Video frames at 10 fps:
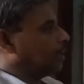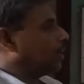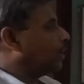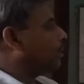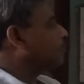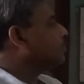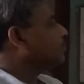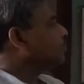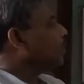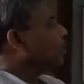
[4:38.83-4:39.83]

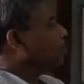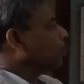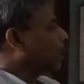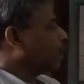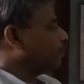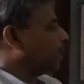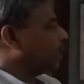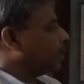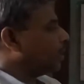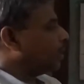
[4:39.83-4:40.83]
ugamy is
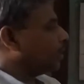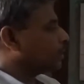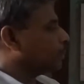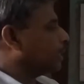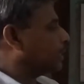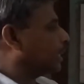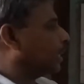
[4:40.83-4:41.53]
basically found